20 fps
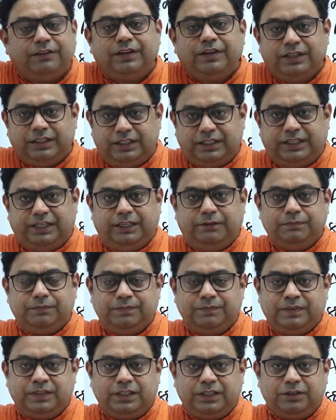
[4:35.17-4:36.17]
Time,
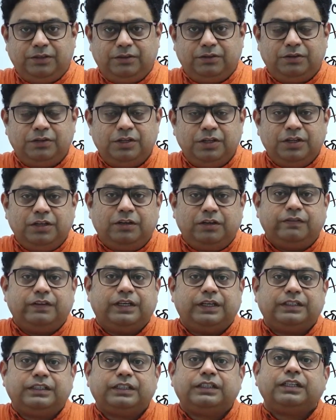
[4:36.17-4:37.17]
you know, we are
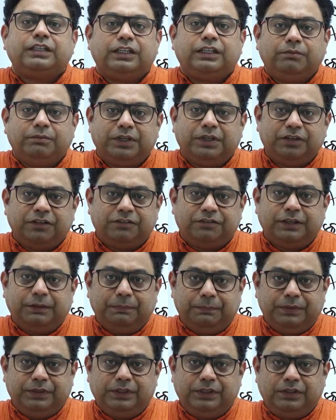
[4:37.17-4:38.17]
sitting in mid of
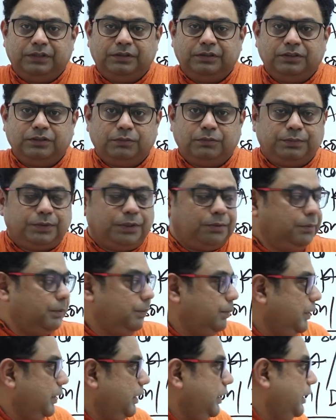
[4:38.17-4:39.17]
April, so
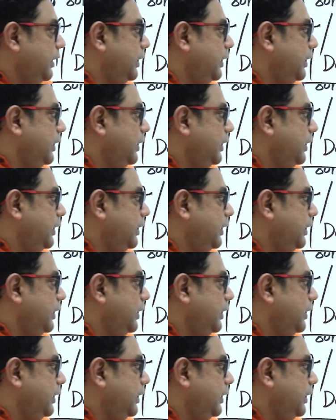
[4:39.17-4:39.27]
probably